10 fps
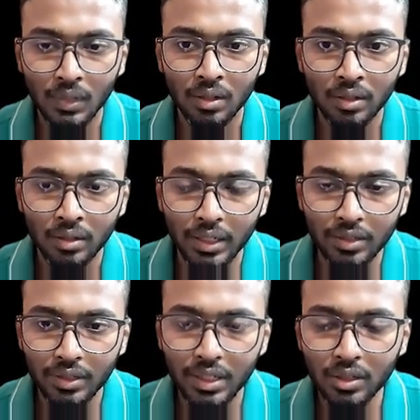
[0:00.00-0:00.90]
Let's
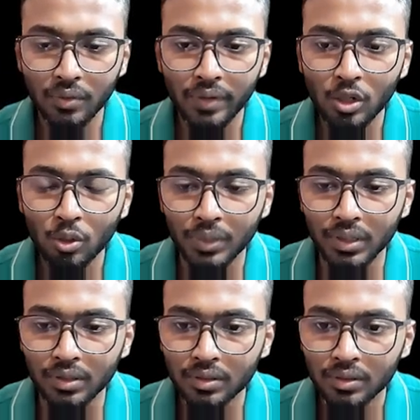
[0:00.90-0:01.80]
change the value of
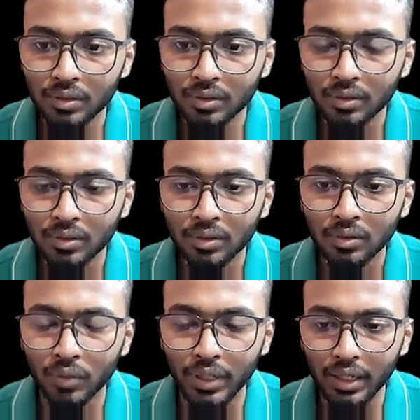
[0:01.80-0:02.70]
this
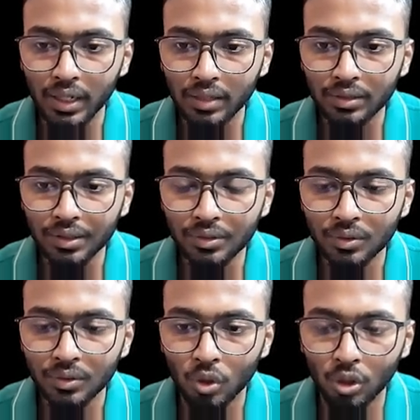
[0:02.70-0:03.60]
vertical axis
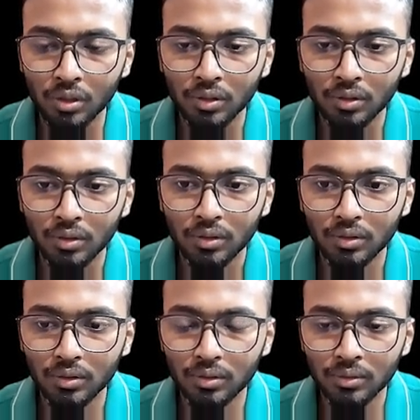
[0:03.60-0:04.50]
or
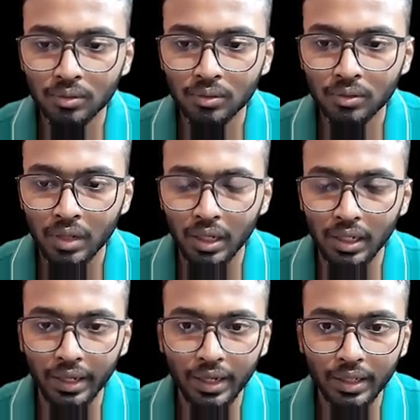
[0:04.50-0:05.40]
align
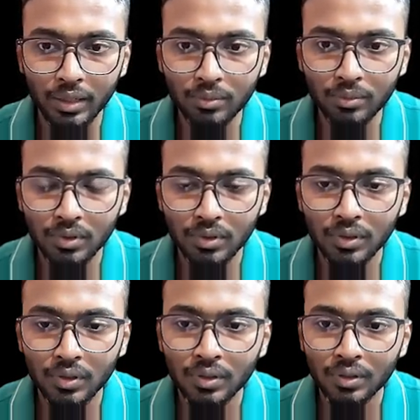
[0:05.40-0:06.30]
items
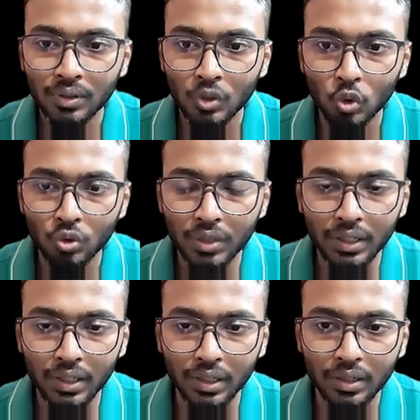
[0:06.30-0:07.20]
to
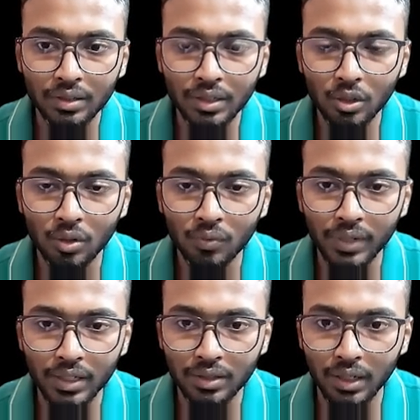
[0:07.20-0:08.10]
center instead of flex
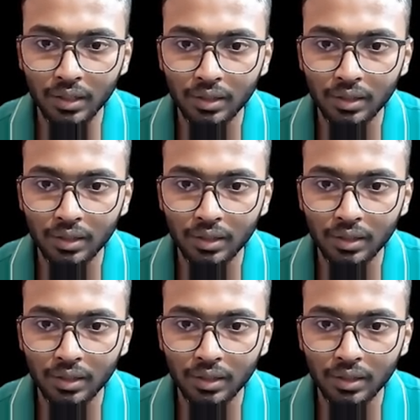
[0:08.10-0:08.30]
start.